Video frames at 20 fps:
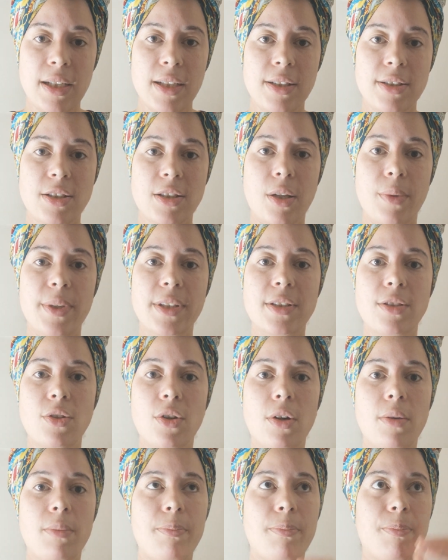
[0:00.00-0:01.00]
So it's
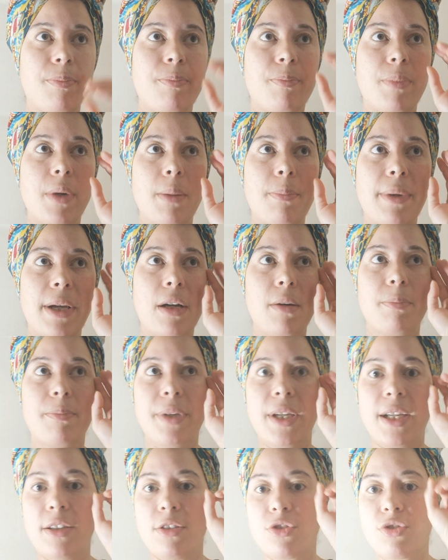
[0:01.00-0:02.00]
not about
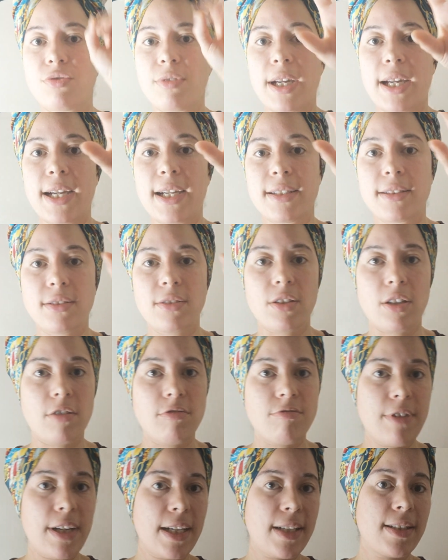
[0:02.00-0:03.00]
being dragged and
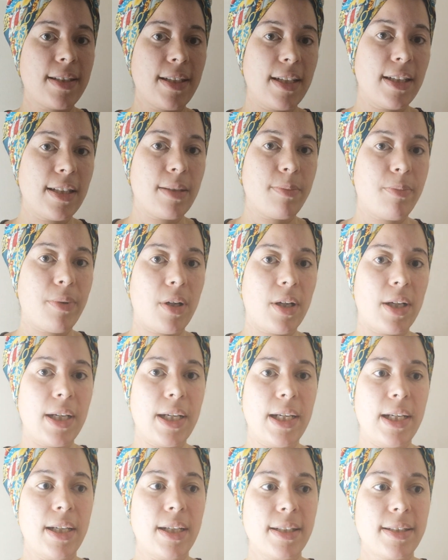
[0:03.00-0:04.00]
directed
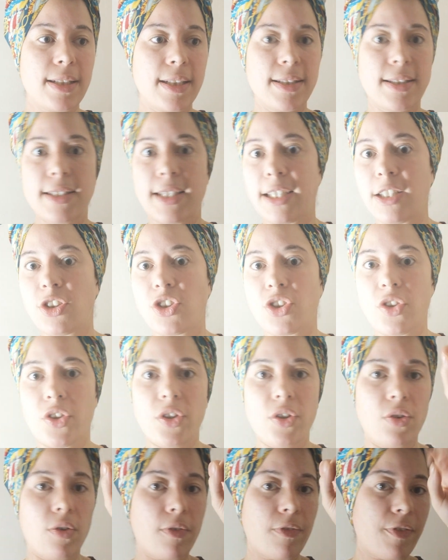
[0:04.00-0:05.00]
by
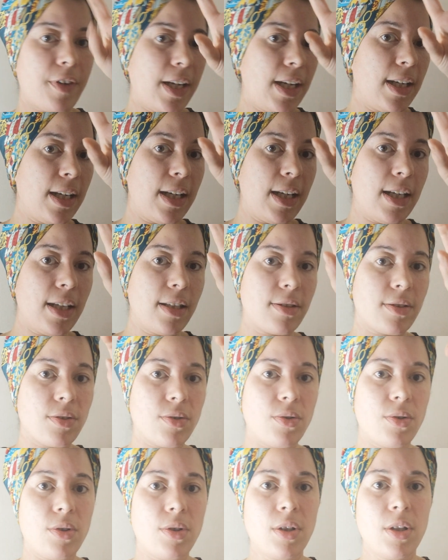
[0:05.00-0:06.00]
sensation or feelings
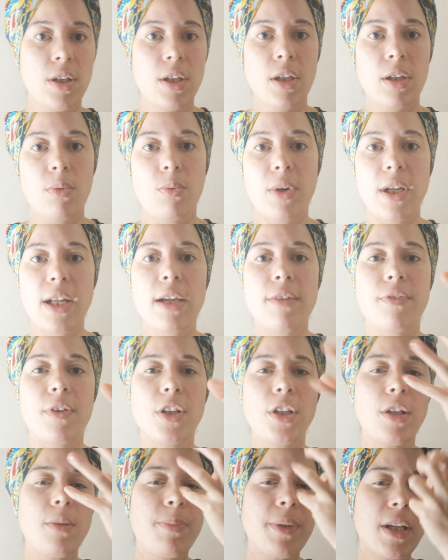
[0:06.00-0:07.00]
or whatever.
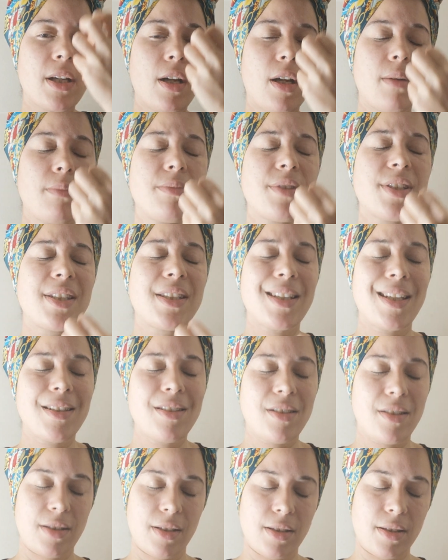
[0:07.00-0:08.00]
You become
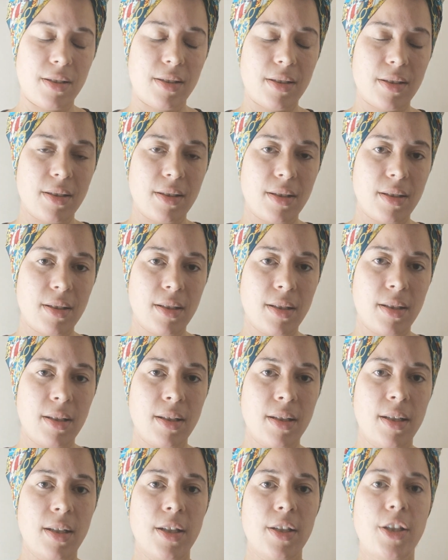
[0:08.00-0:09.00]
centered.
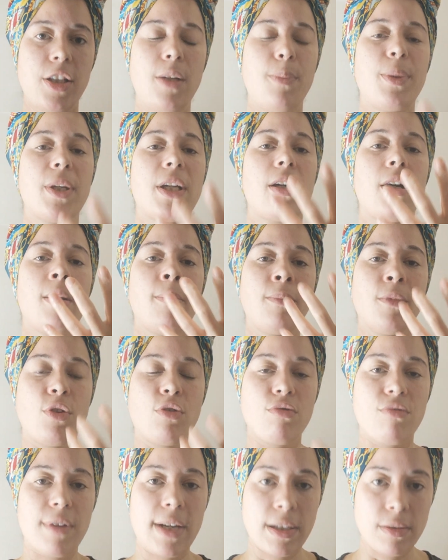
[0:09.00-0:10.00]
You become
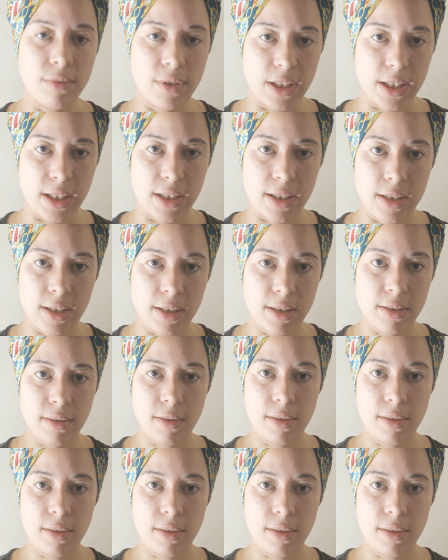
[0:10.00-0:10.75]
grounded.